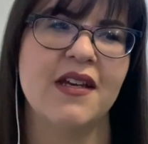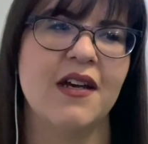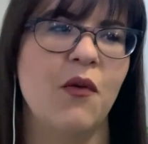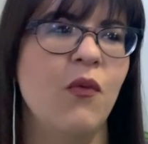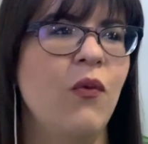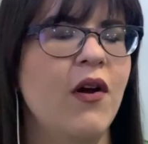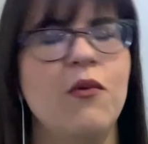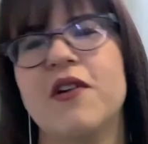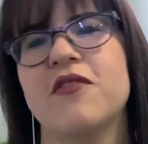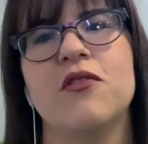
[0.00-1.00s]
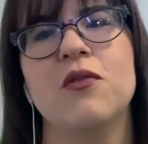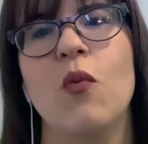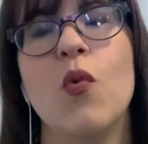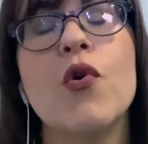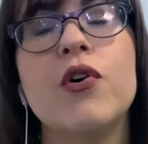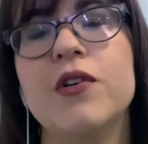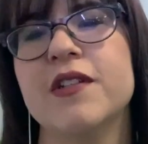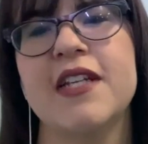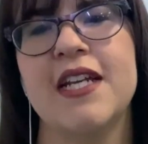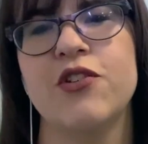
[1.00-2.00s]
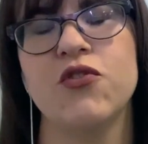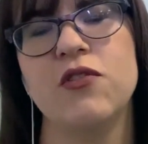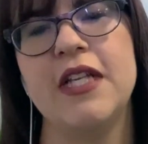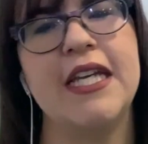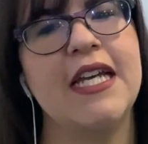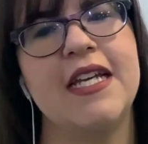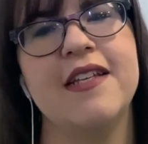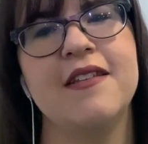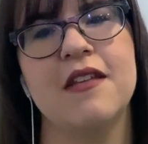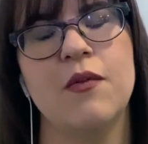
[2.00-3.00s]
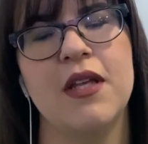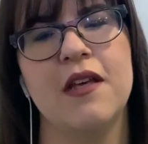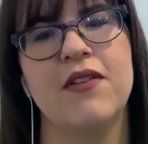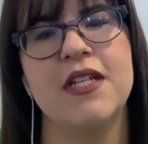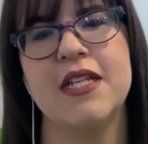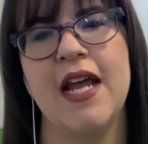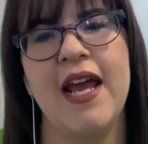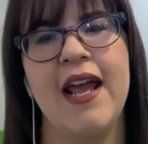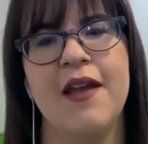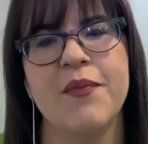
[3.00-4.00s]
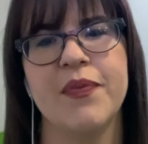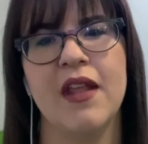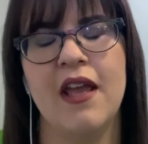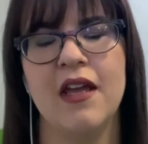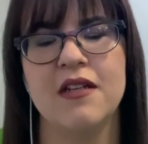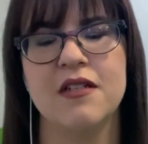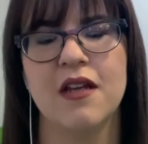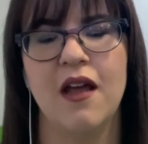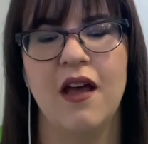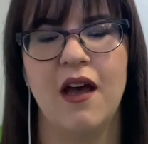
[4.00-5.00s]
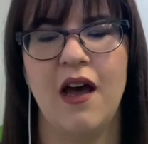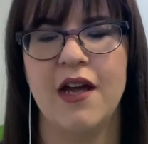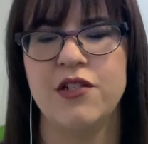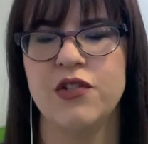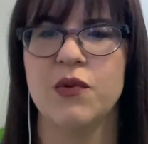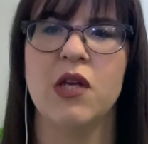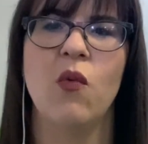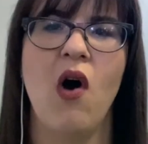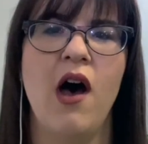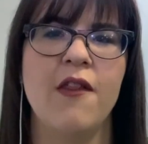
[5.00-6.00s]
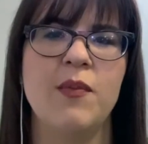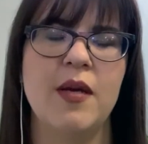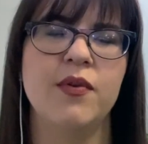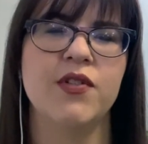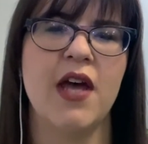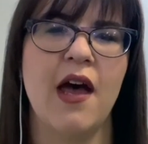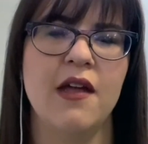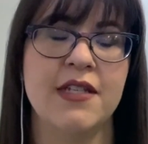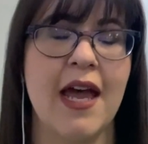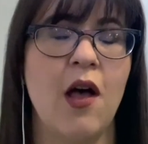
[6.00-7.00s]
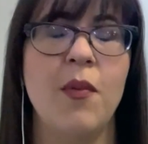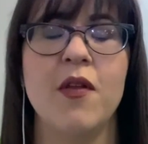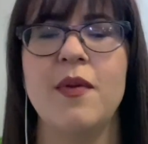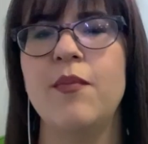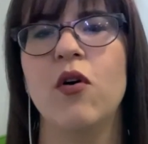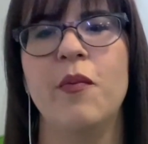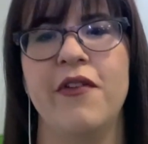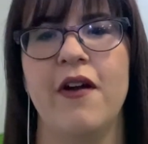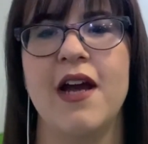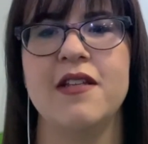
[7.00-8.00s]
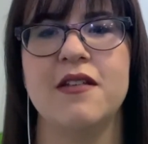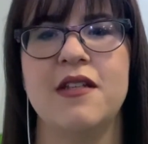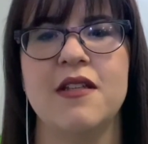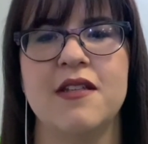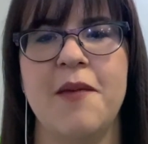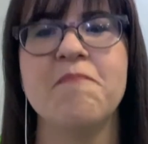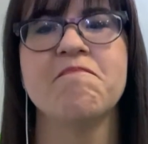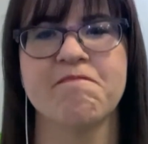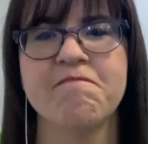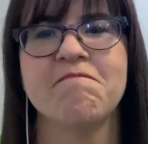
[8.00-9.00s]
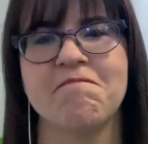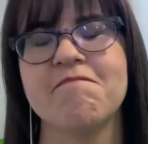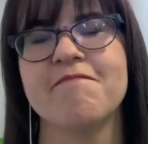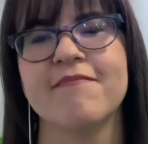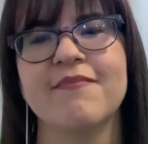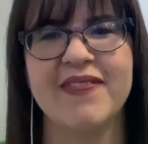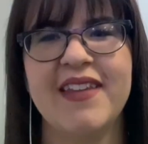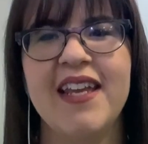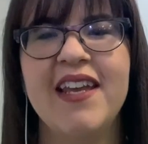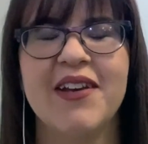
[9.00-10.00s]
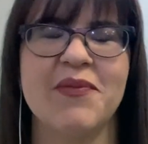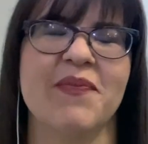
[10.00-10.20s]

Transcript: What a wonderful world it truly is that we live in today. And I just really want other people to help other people open their eyes to see the same. Thank you.